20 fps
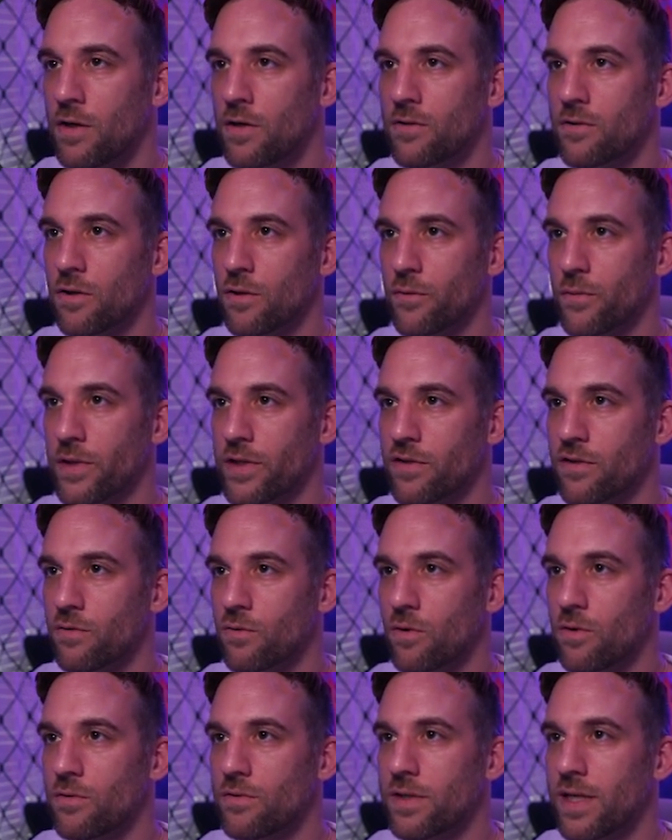So if we
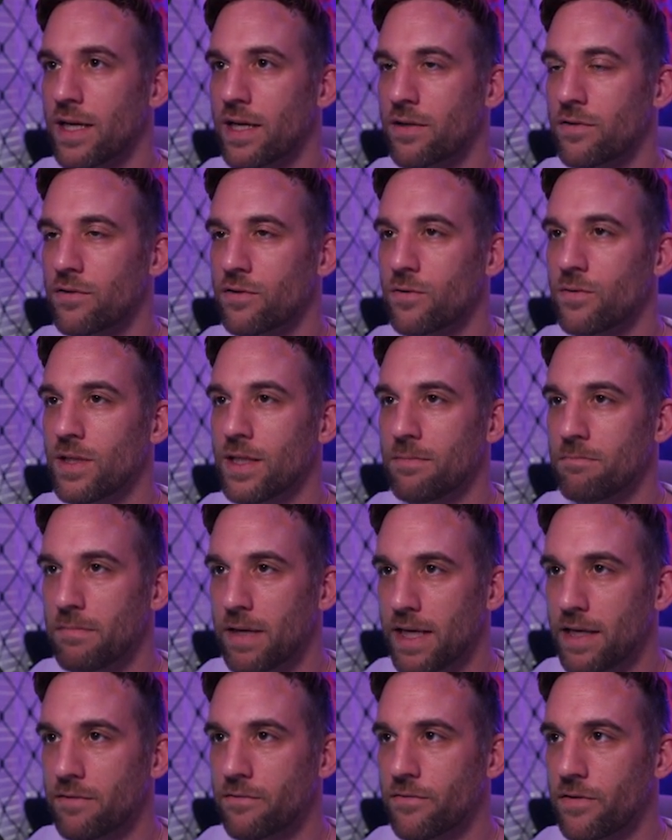scroll down to the
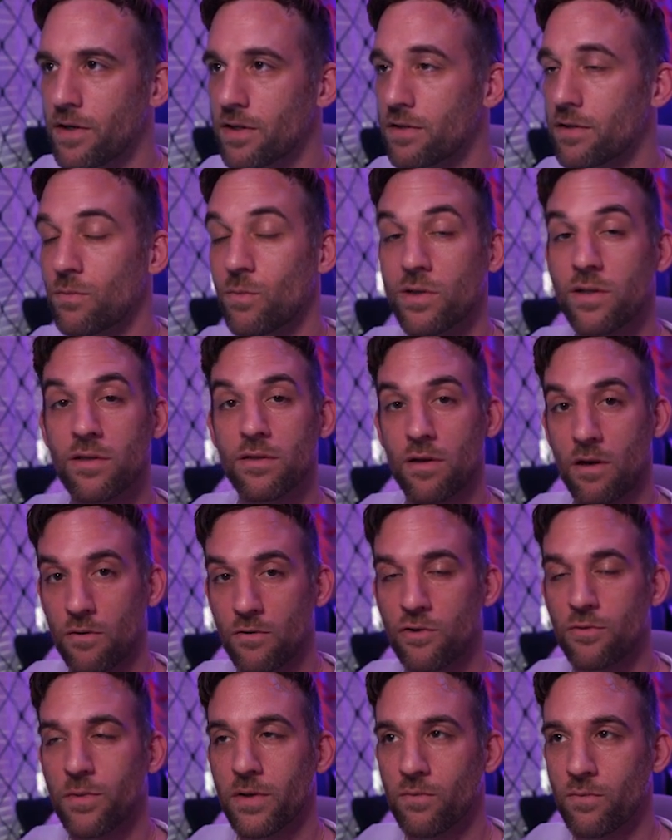main function, which is
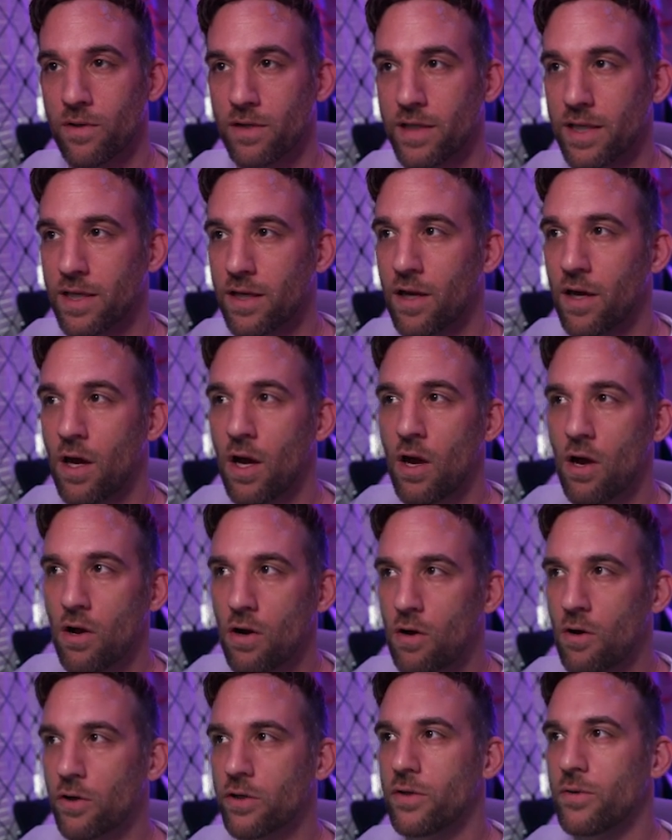all you'll be running,
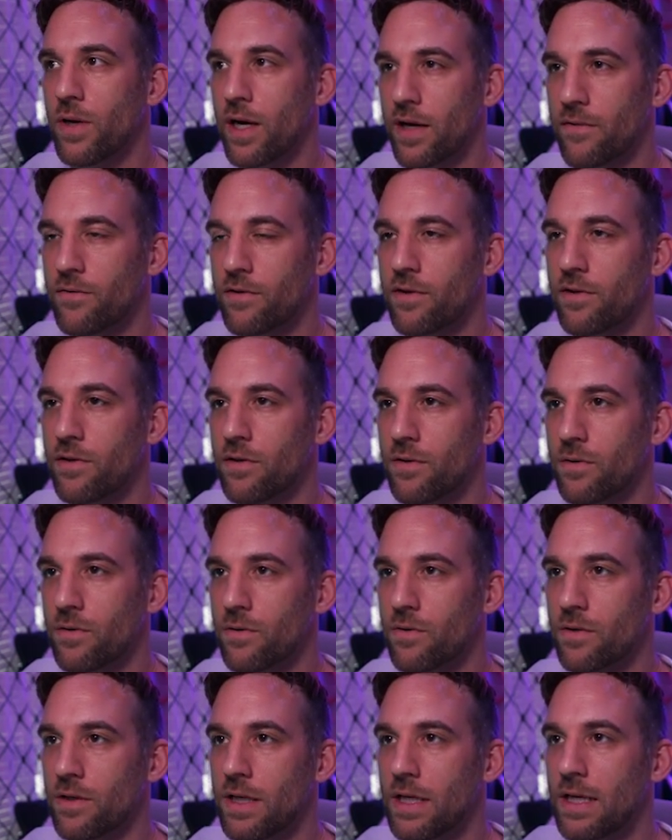all you have to
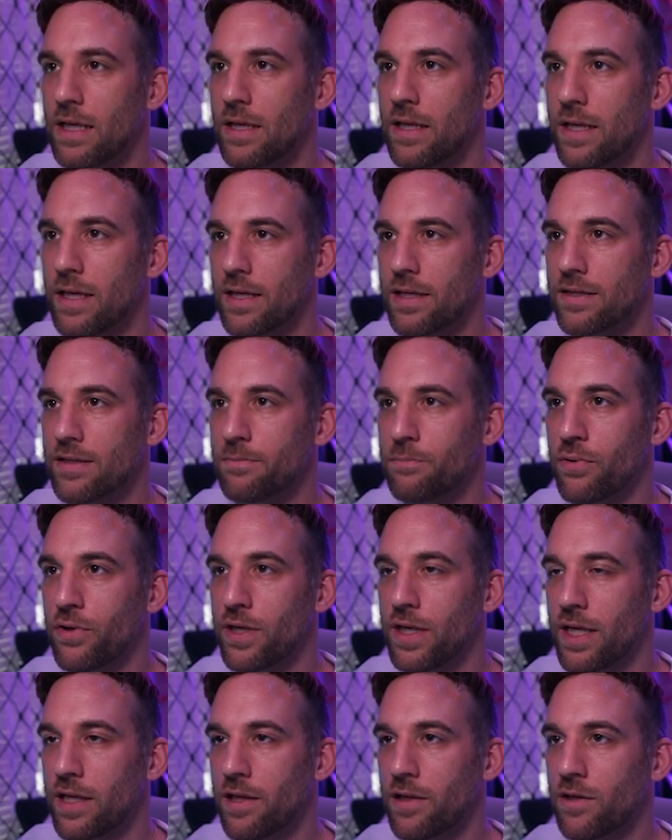do is
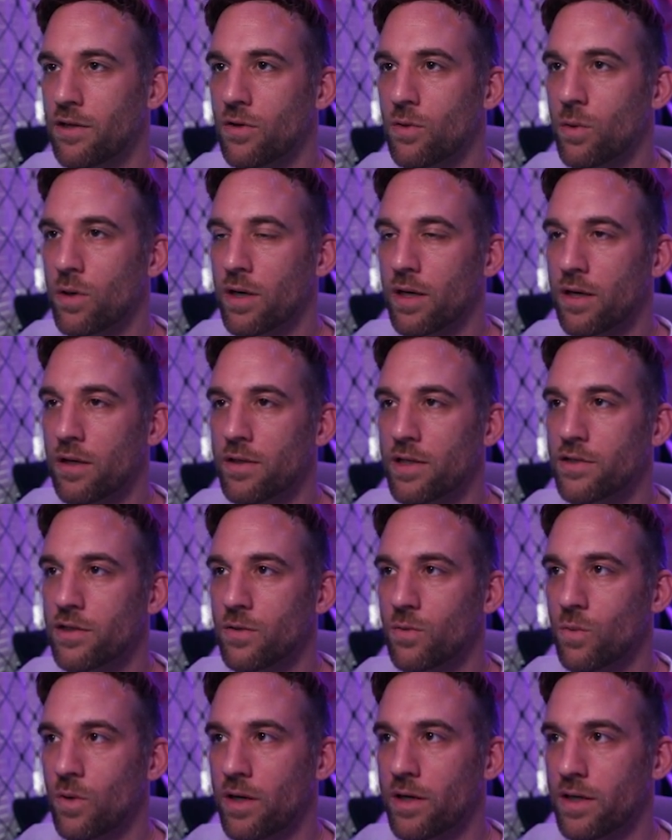put in the URL that
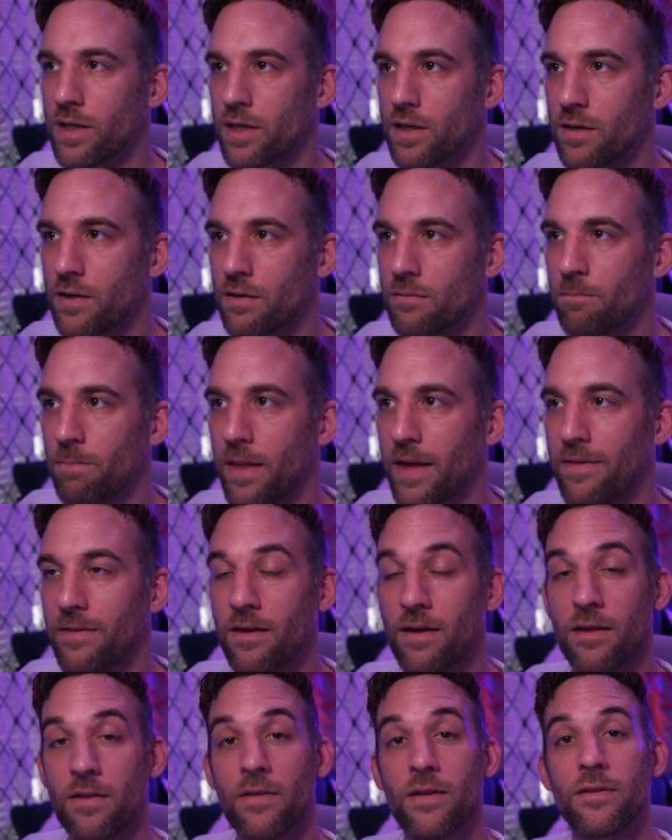you want here, and
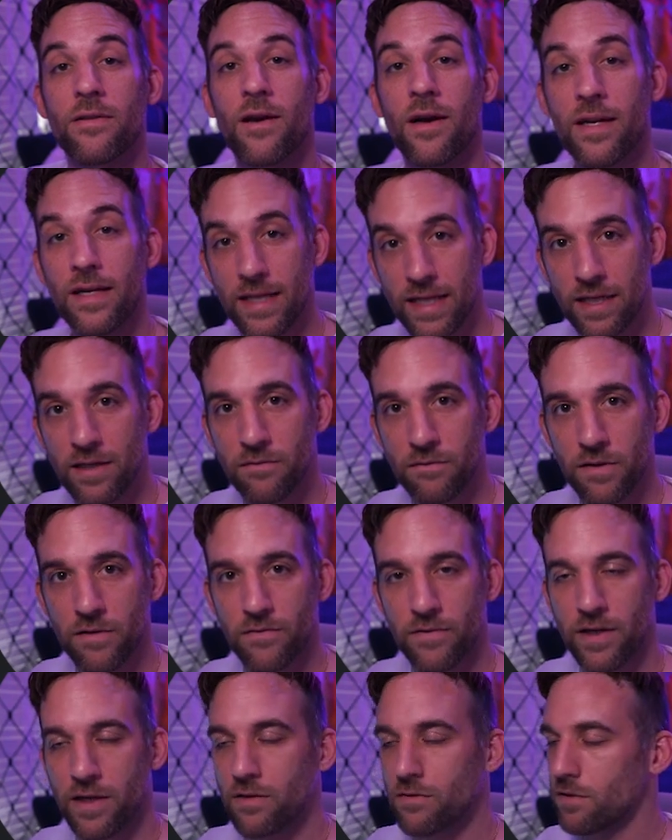then in the .env
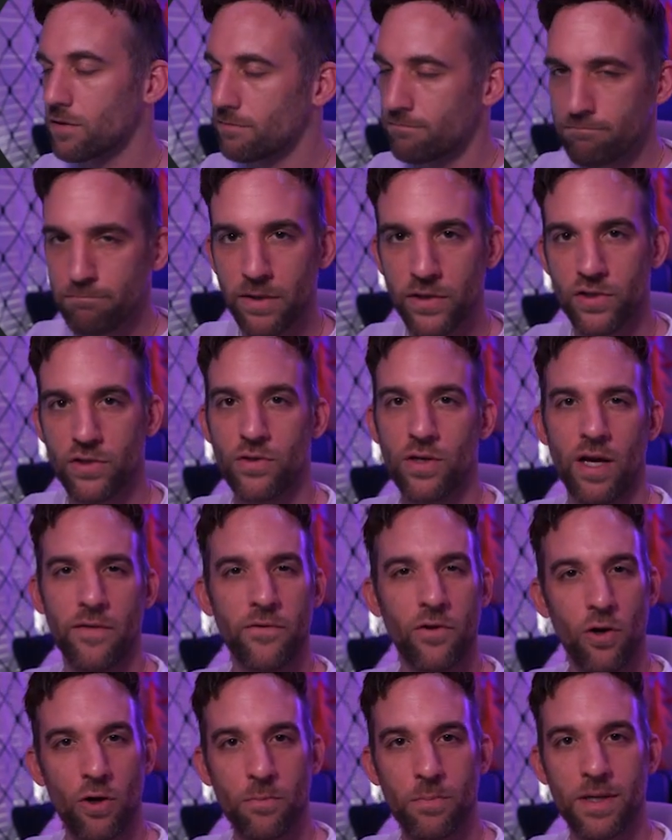file, just make sure you have
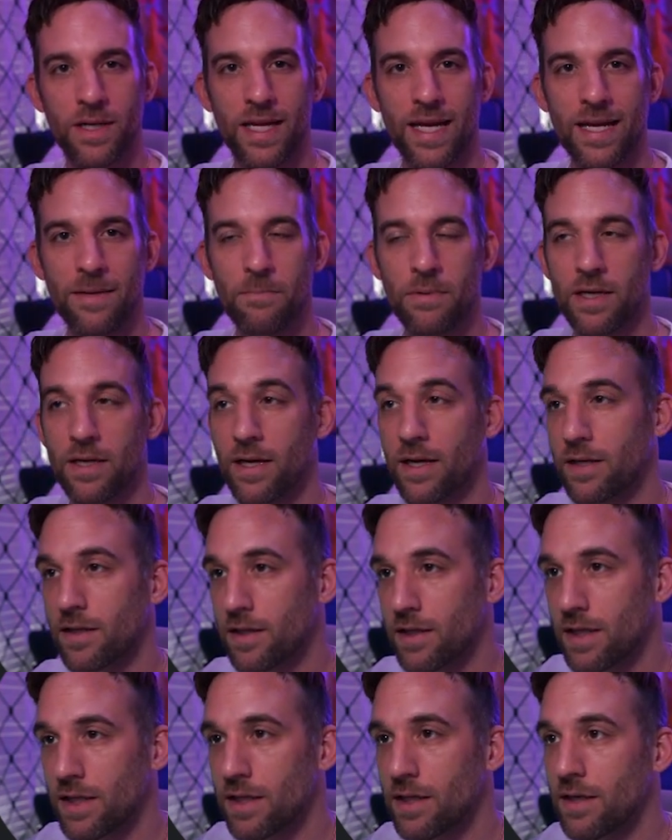your open API
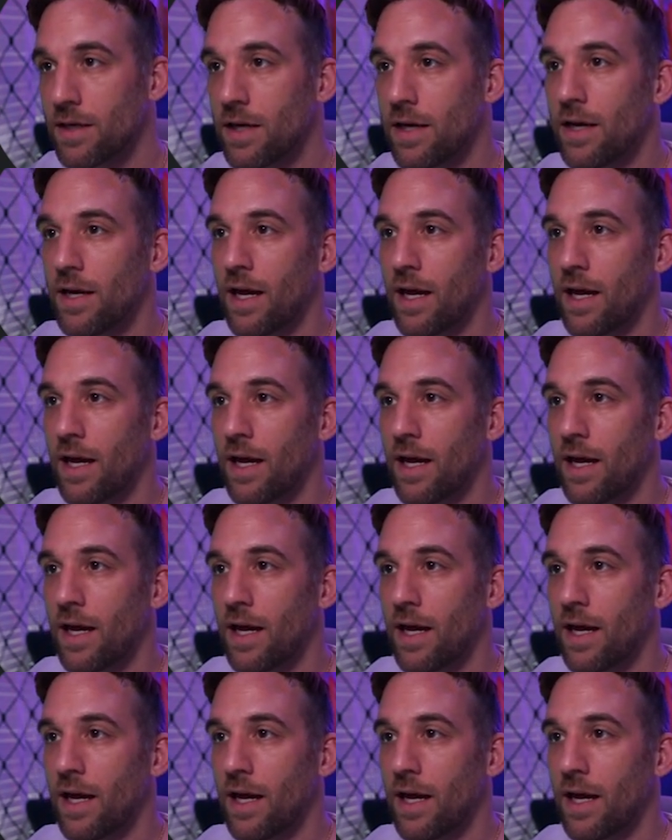key.